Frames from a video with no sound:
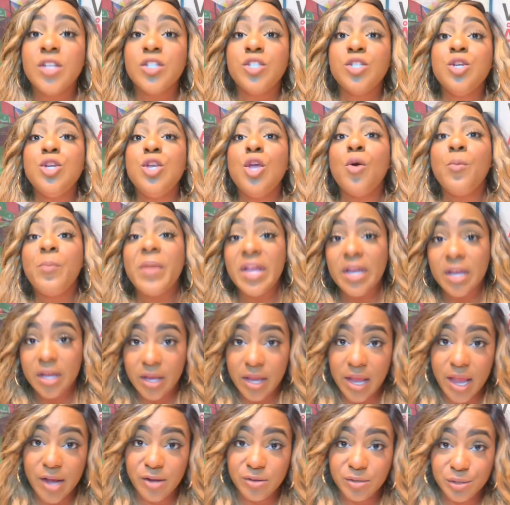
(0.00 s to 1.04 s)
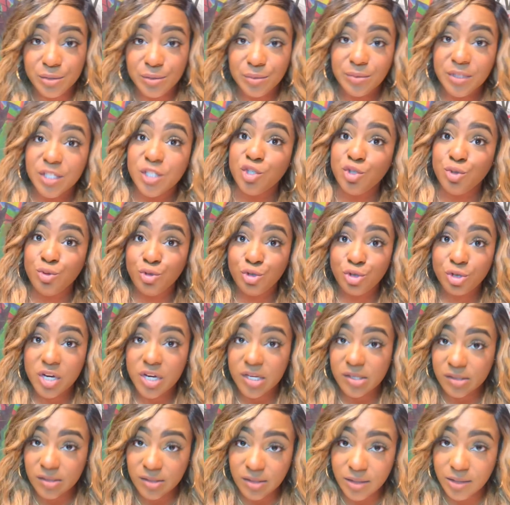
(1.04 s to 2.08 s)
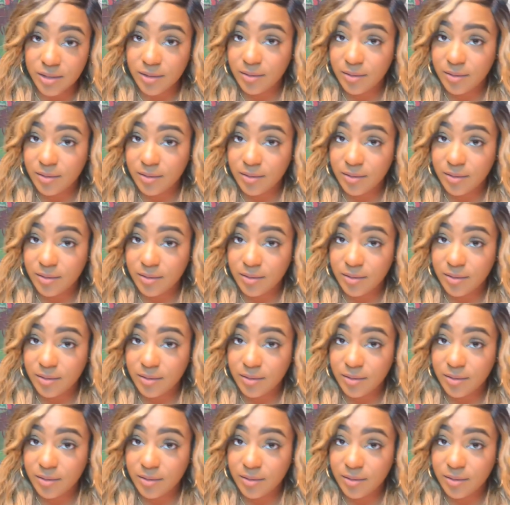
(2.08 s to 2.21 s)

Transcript: to your bank account to that you trust.